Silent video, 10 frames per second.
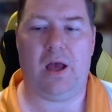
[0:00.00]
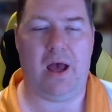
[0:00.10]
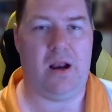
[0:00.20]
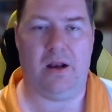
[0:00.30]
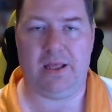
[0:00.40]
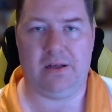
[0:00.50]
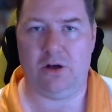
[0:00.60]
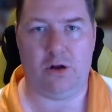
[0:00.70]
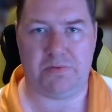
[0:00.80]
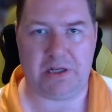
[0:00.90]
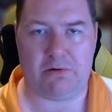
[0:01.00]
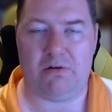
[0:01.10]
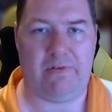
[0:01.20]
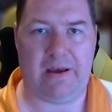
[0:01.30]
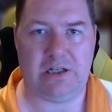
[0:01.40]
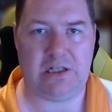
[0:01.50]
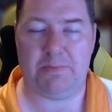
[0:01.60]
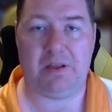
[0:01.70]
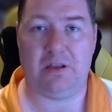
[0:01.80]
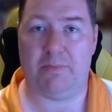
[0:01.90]
And again, Secret Invasion is
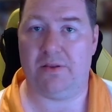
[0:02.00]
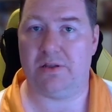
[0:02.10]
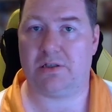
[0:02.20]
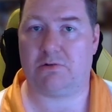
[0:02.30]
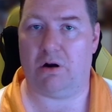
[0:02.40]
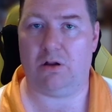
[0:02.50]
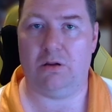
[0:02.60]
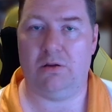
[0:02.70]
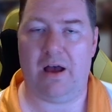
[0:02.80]
the big thing about the Skrull